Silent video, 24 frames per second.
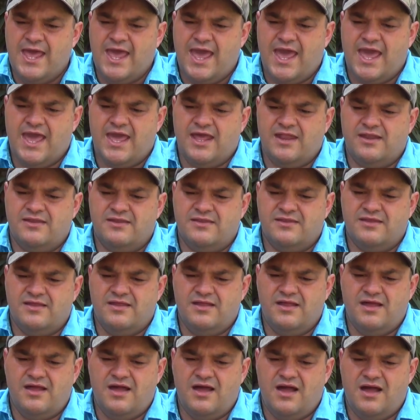and
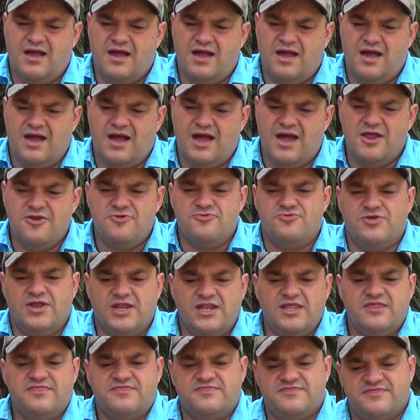I
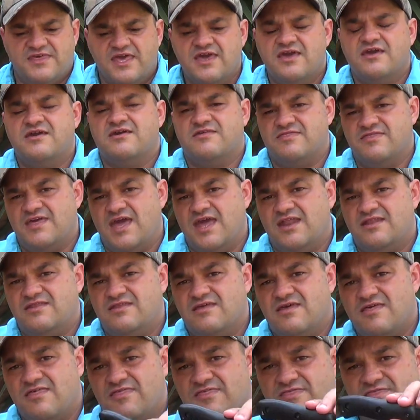really think that
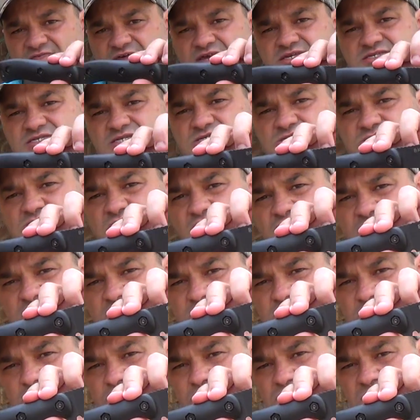this is
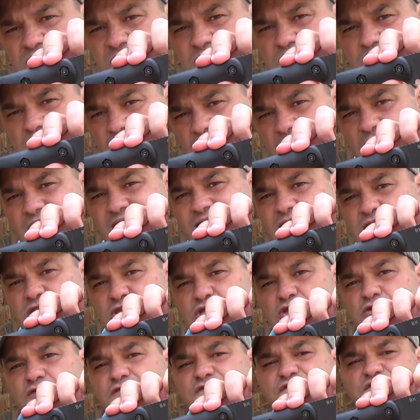going to be my
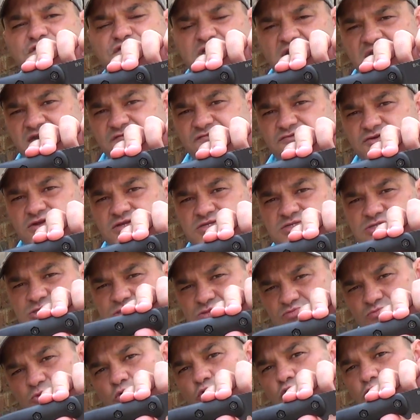new favorite
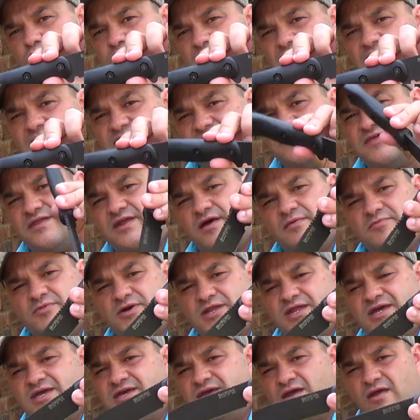small blade that I'm going
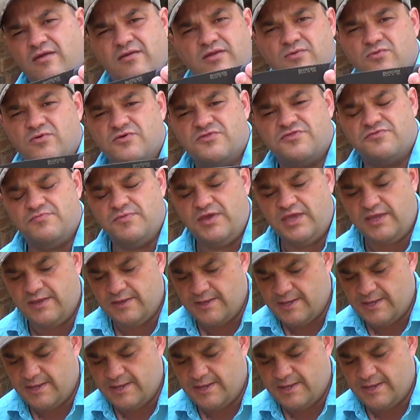to carry with me.